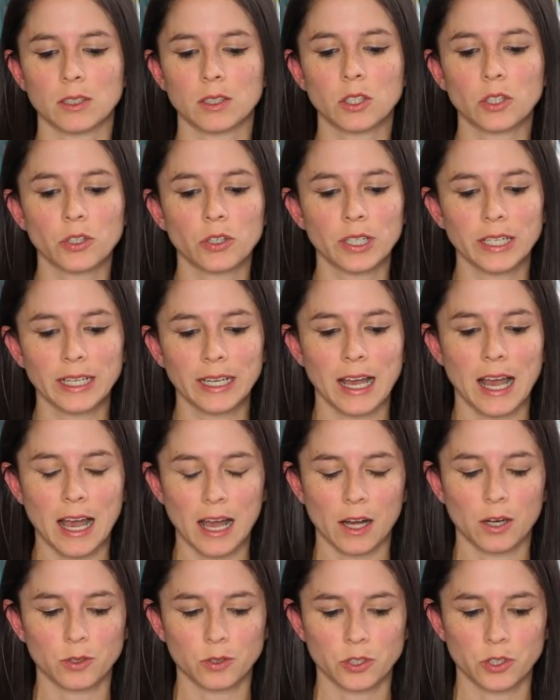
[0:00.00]
learning
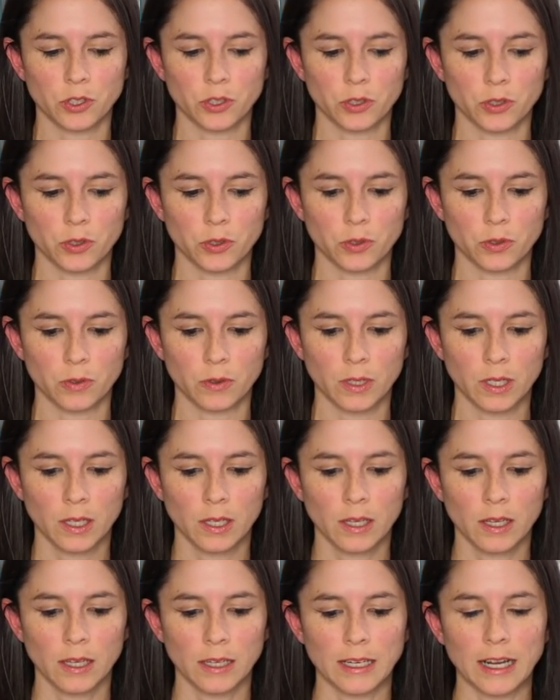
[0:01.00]
how to
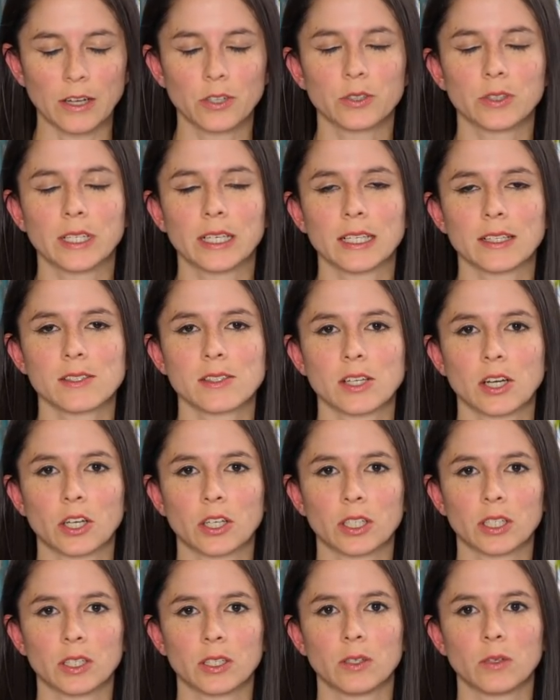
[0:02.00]
not only get
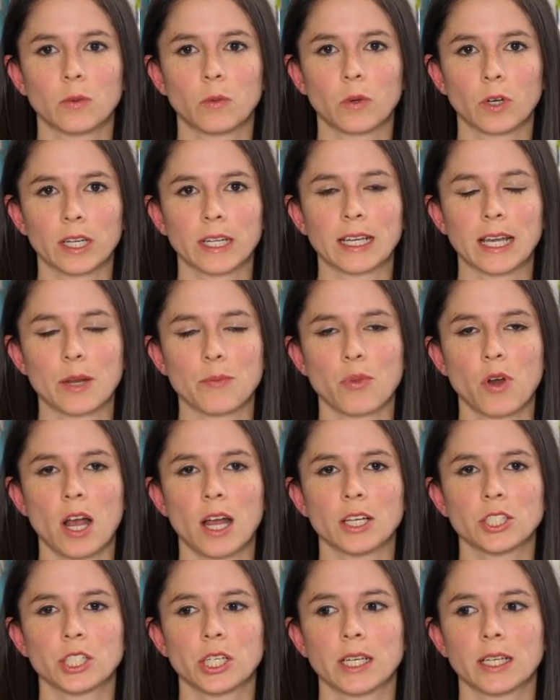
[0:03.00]
started working on
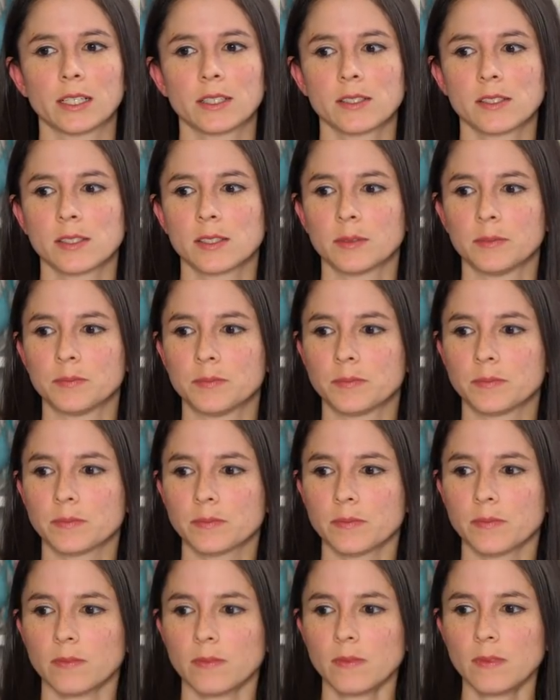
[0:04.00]
projects,
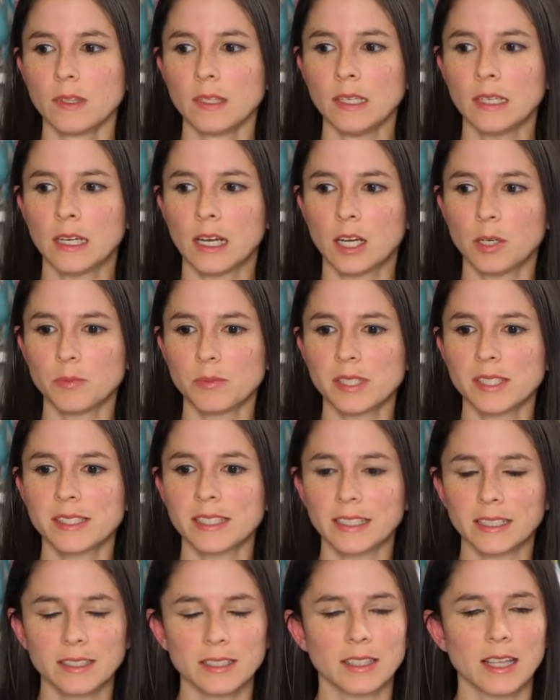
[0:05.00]
um,
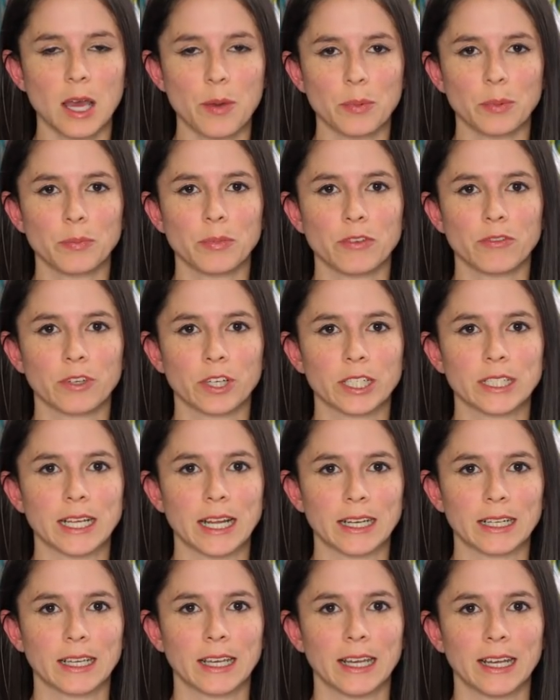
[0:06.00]
stick to them and be very
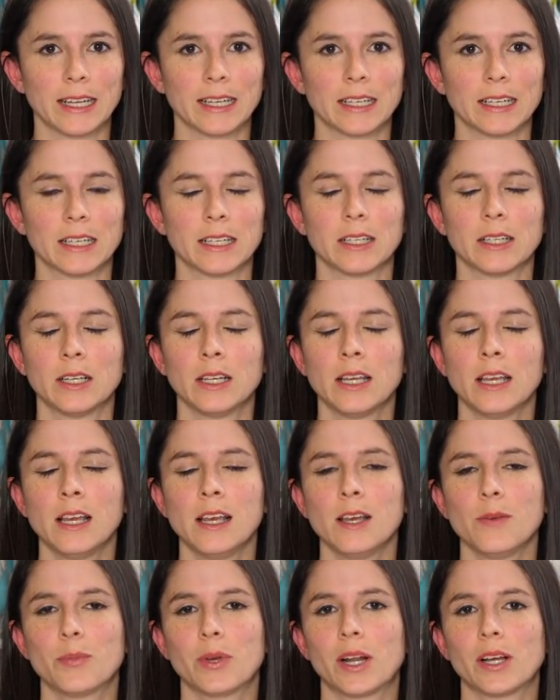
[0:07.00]
dedicated,
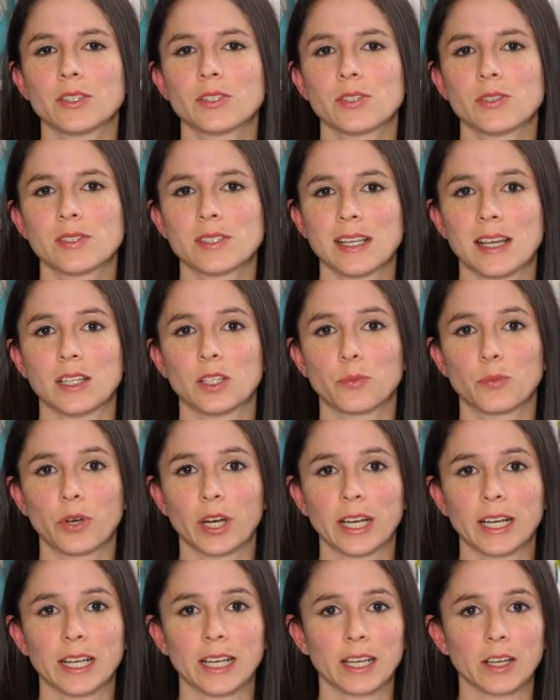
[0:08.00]
but also
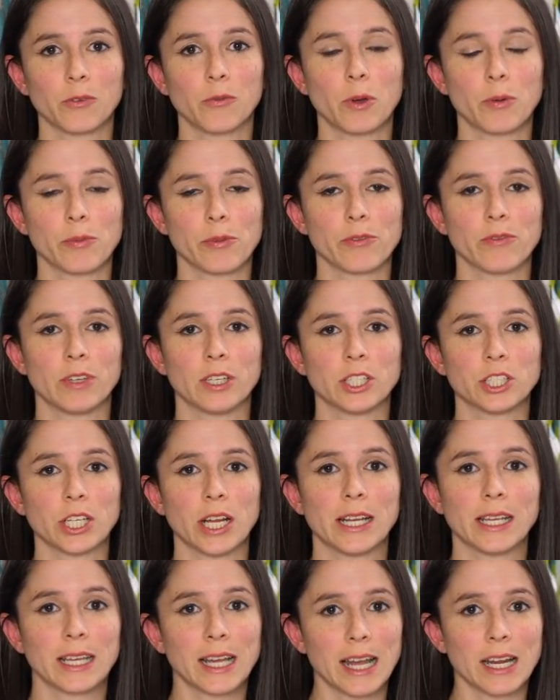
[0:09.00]
celebrating when we finish
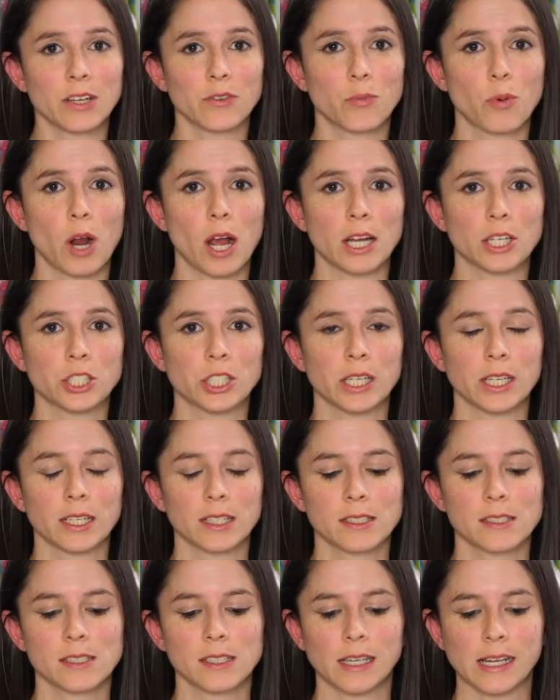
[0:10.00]
any kind of
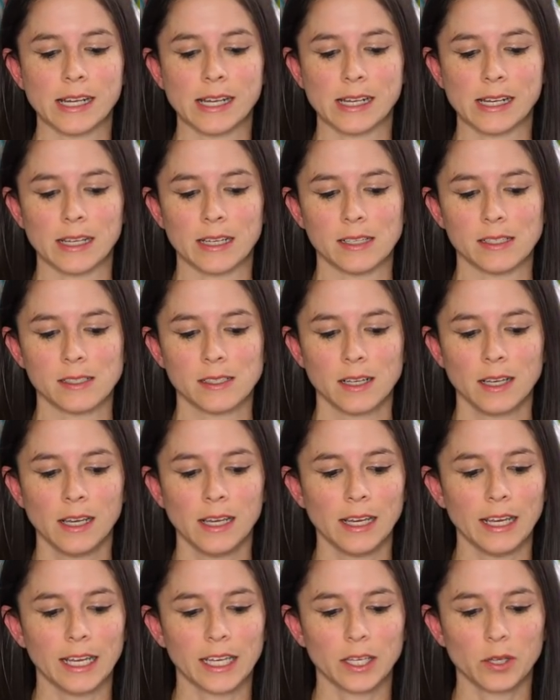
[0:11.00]
project. And
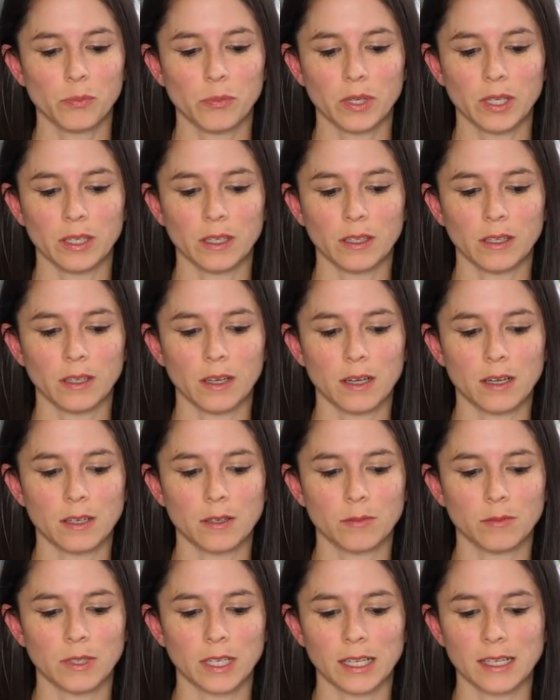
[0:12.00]
it can be,
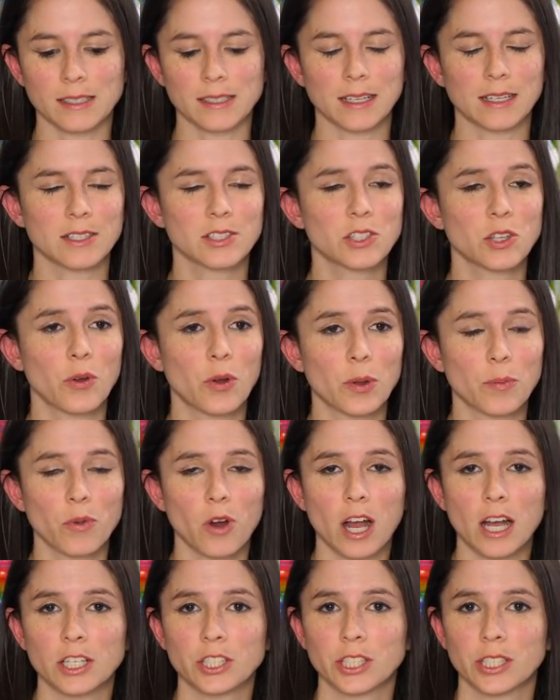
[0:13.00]
um, like I said, a sewing
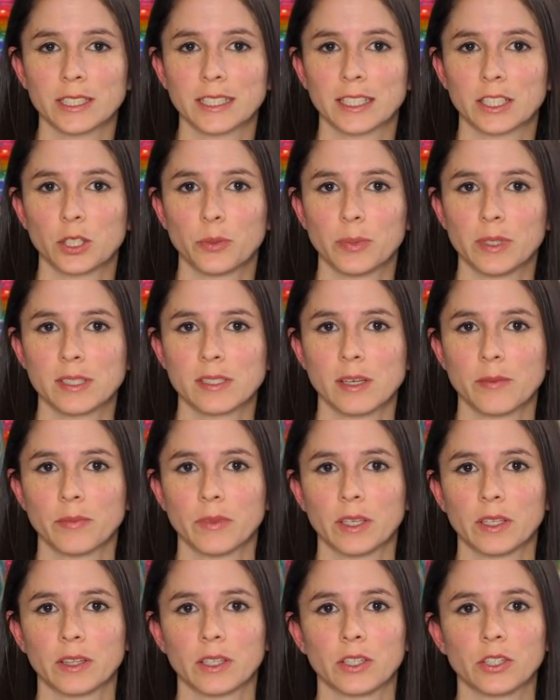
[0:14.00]
project, it could be
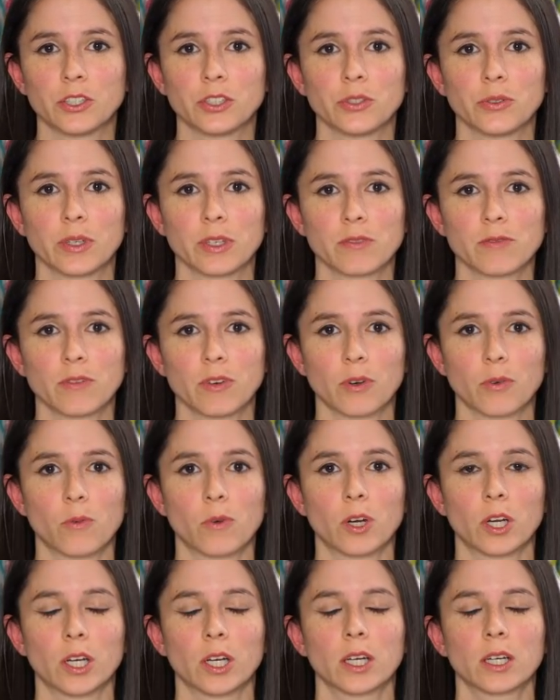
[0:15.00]
something that you're doing for
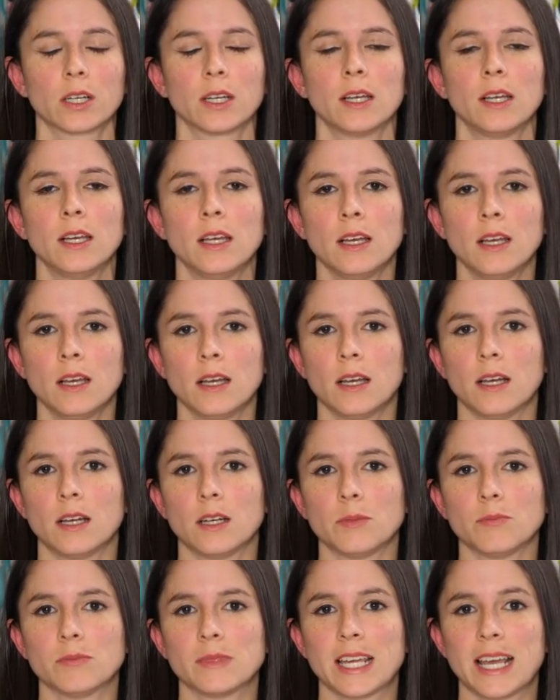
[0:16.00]
work,
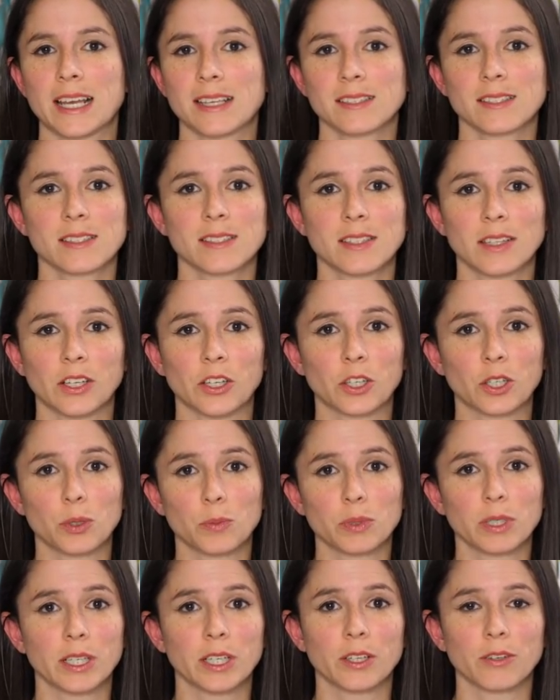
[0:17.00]
um, tasks that you're
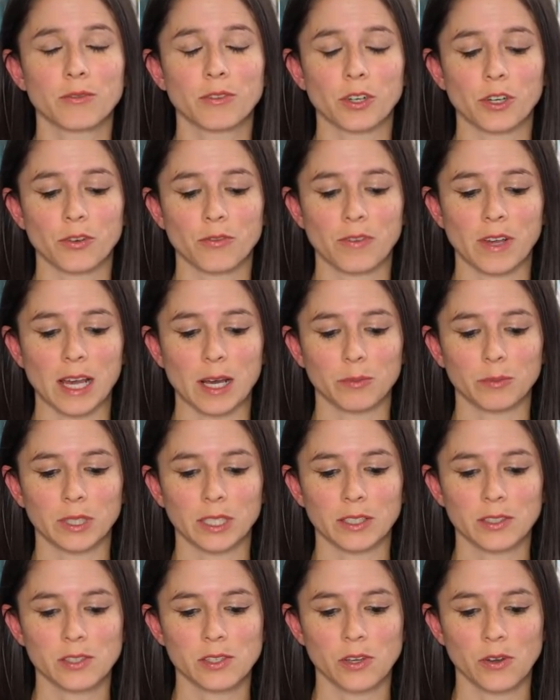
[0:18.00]
completing for your
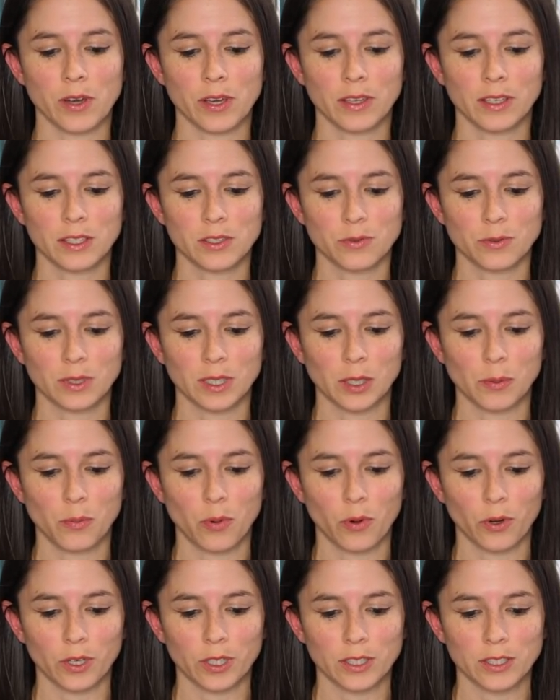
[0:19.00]
family. So I think it's really
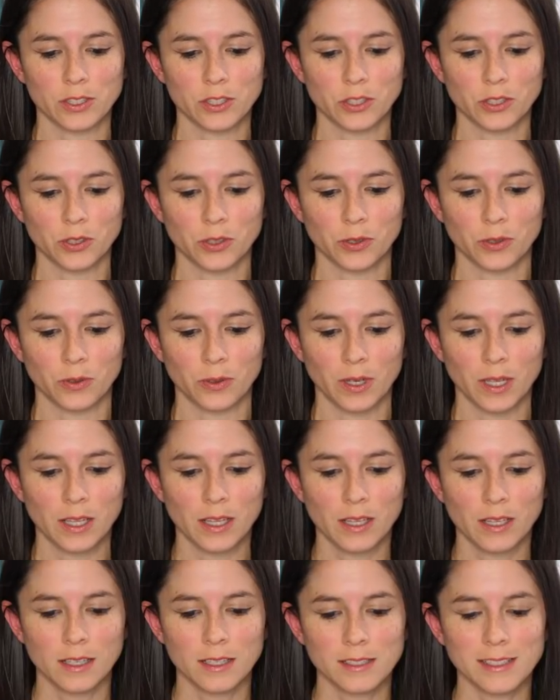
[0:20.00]
important to
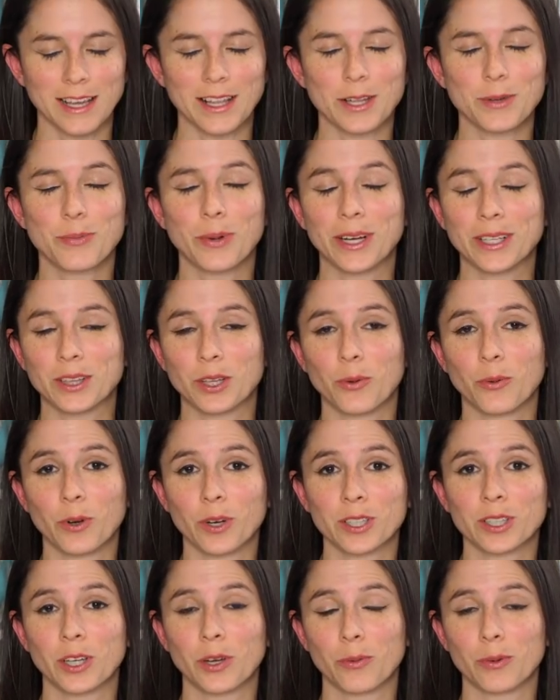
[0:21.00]
celebrate the
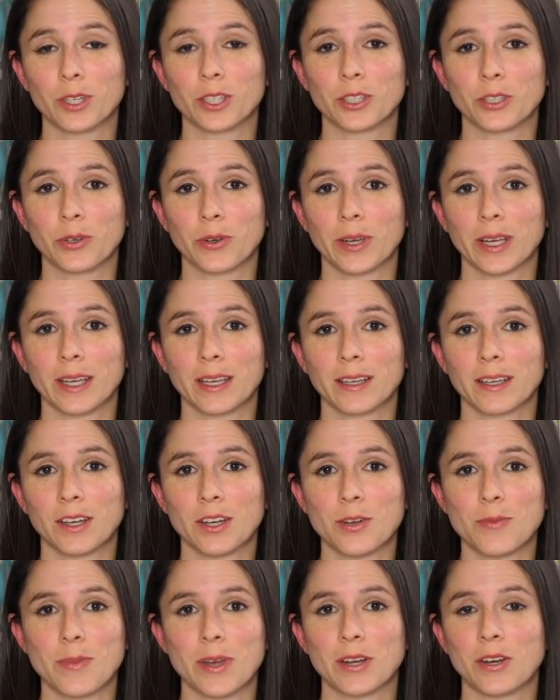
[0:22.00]
work that we're doing.
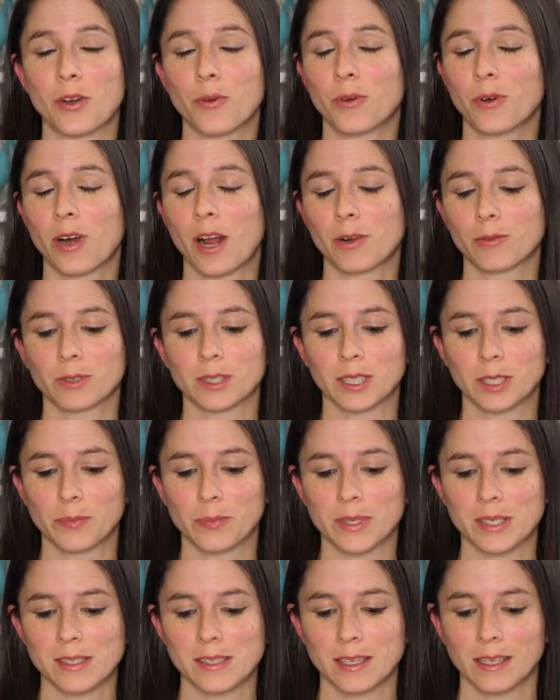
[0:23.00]
Um, I know we're all really
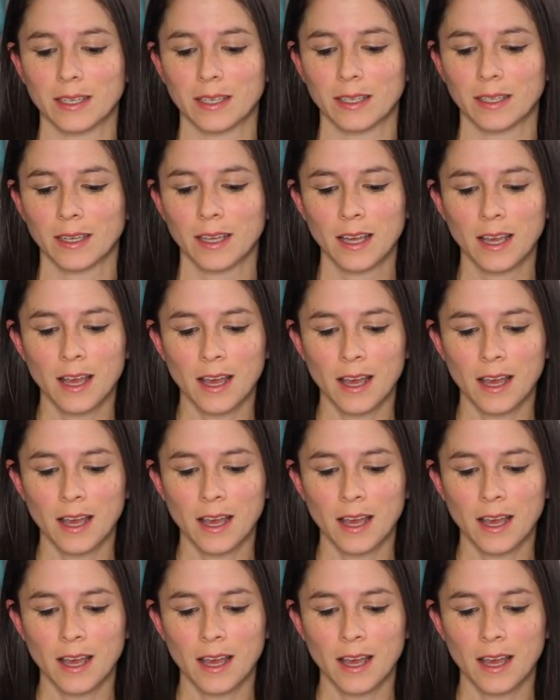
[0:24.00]
busy.